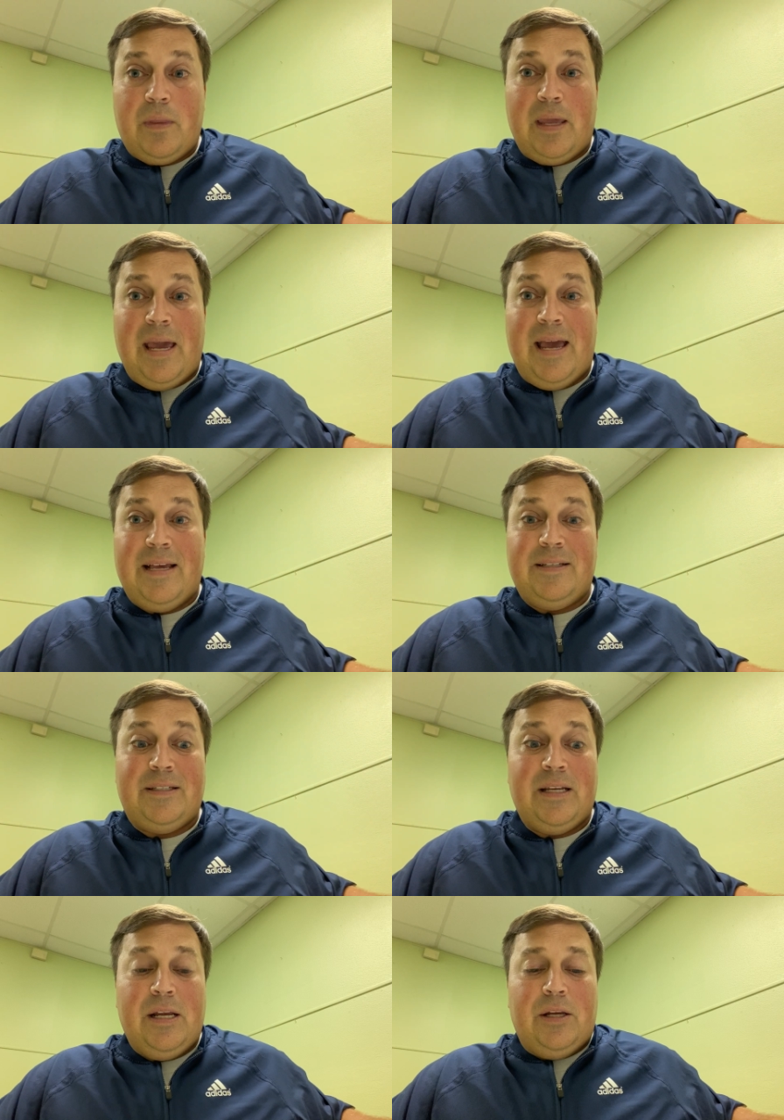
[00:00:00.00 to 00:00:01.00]

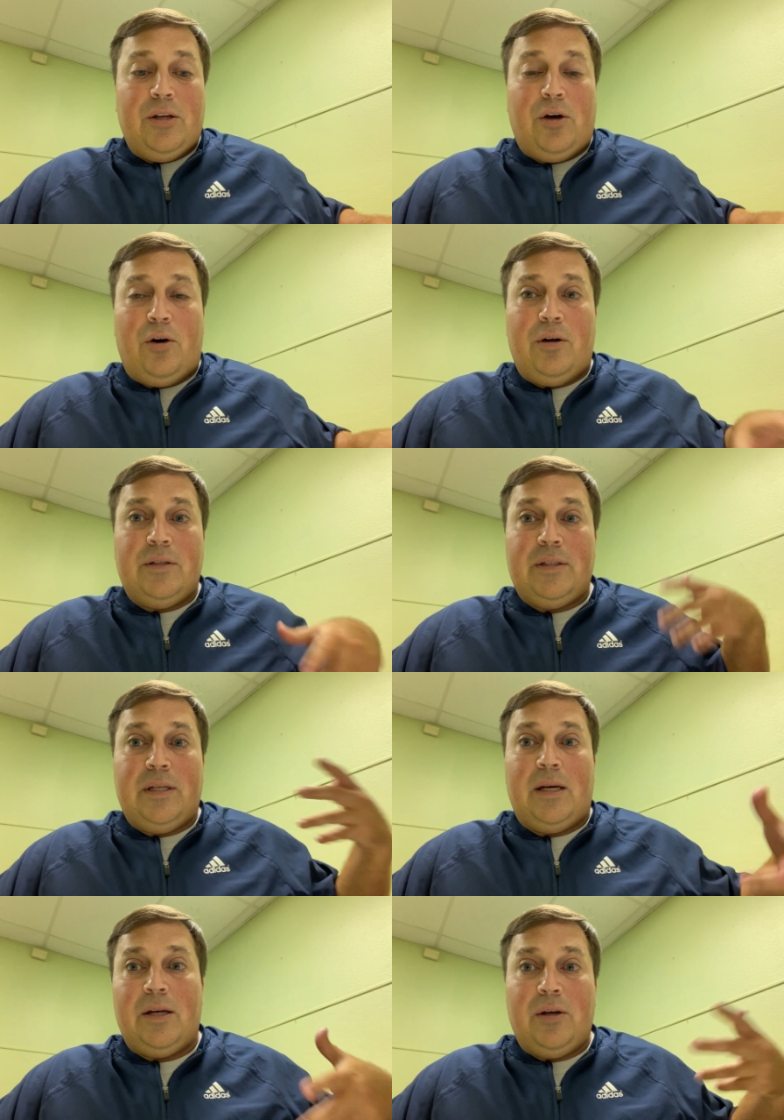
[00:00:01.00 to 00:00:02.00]
has caused
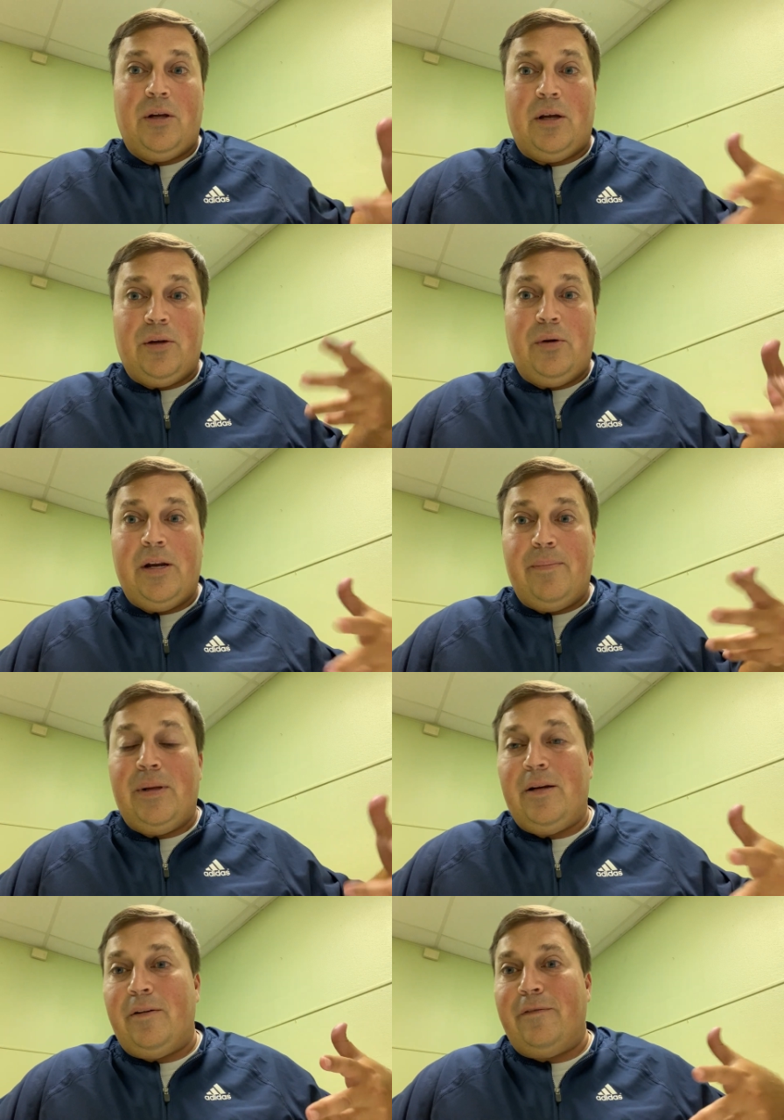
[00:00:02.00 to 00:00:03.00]
uh, a great a
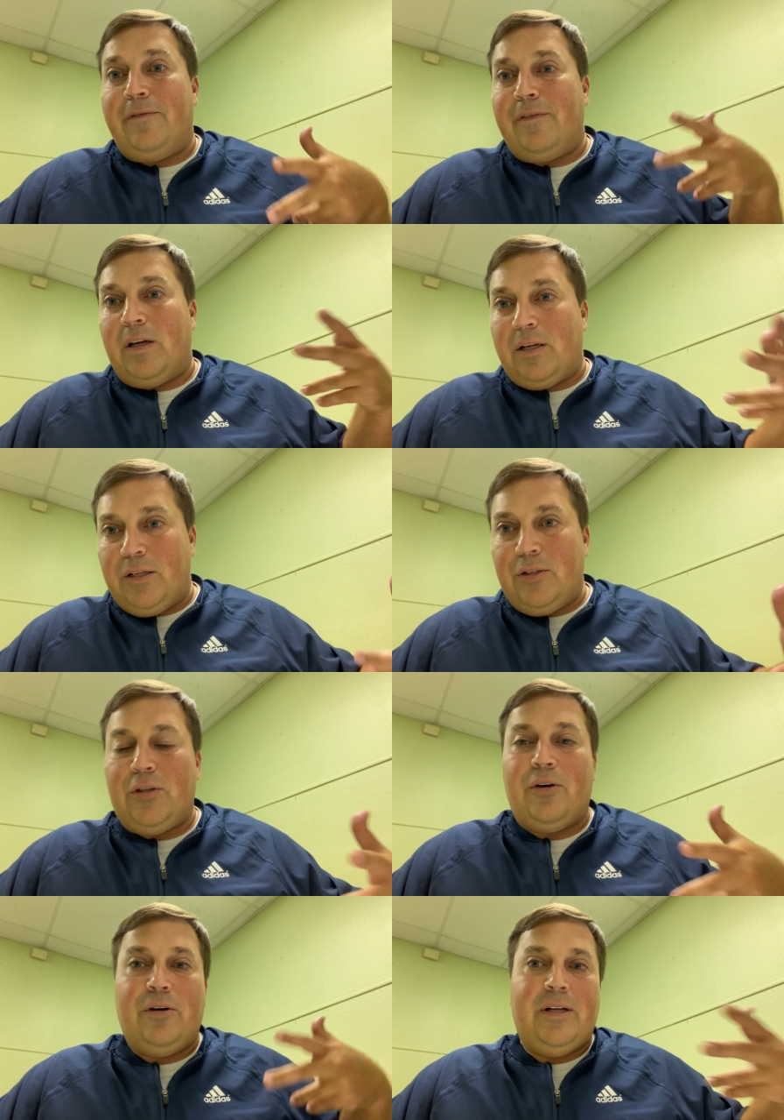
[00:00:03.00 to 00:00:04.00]
bit of uh,
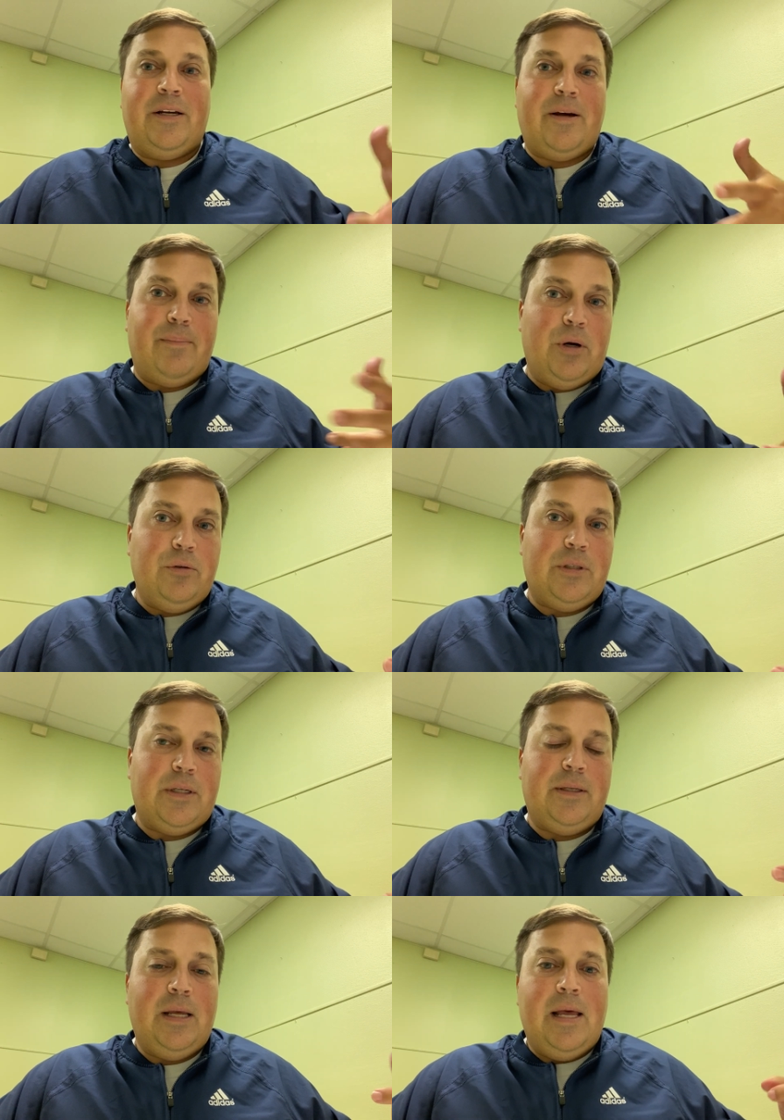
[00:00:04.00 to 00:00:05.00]
concern and
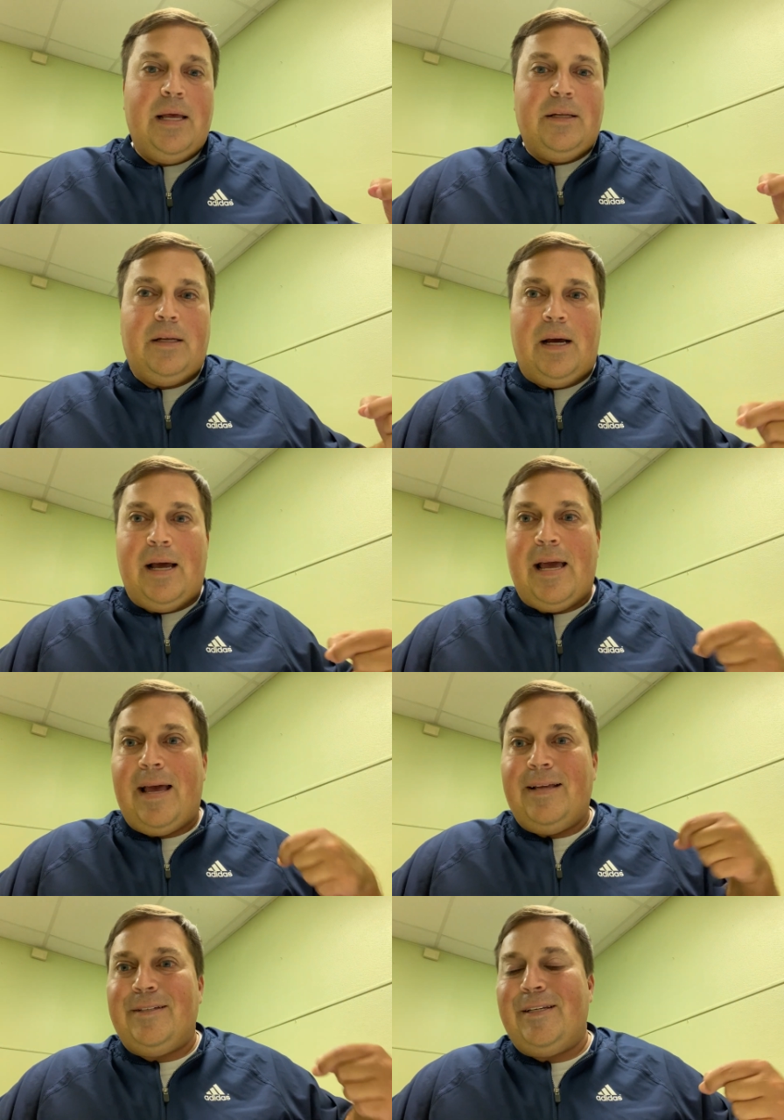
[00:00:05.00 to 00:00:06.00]
commotion uh,
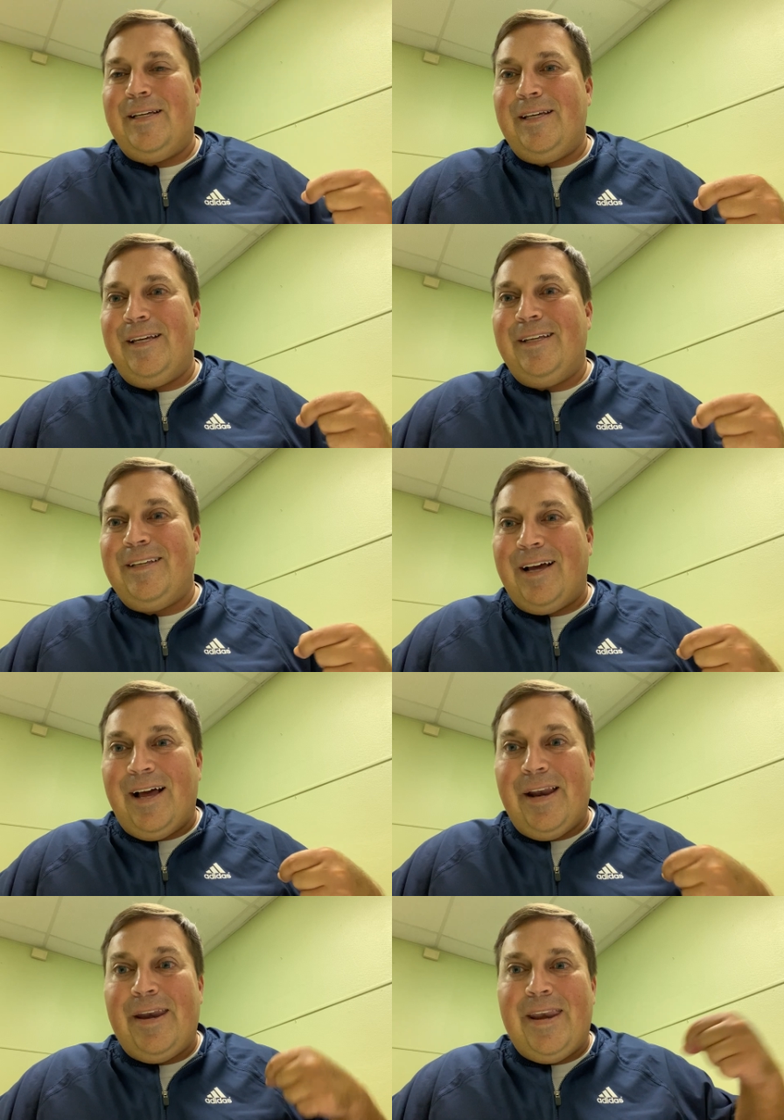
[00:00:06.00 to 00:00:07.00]
as he
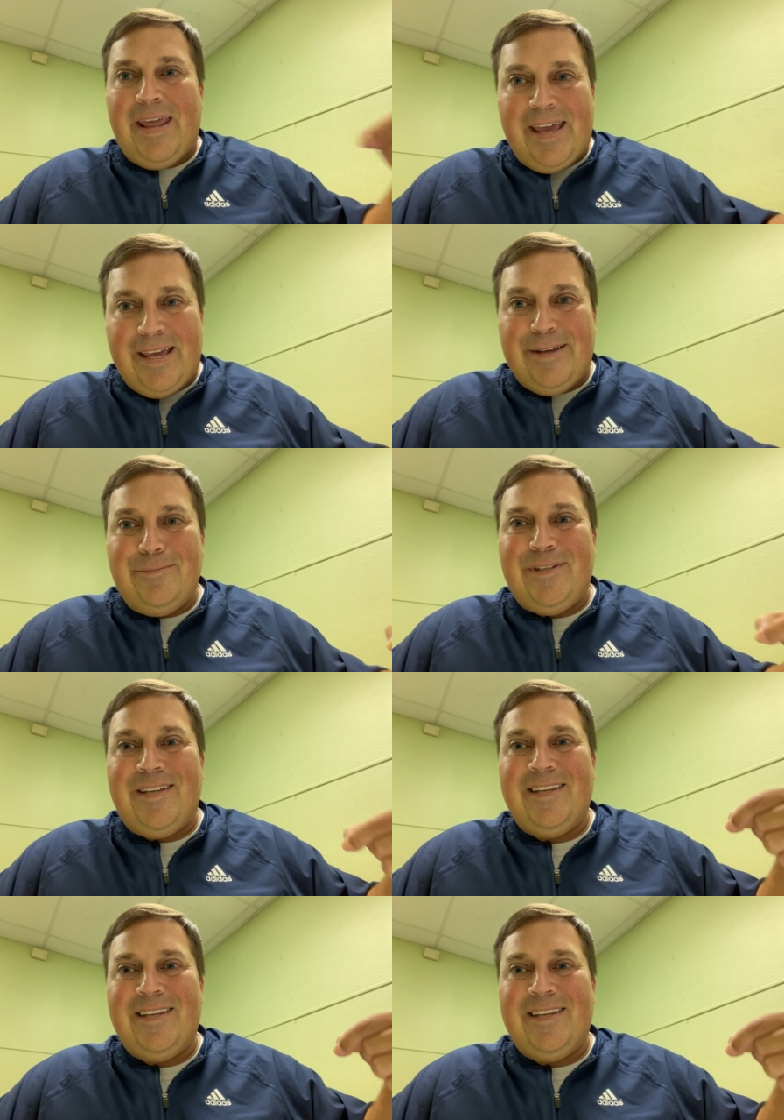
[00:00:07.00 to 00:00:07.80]
uh, names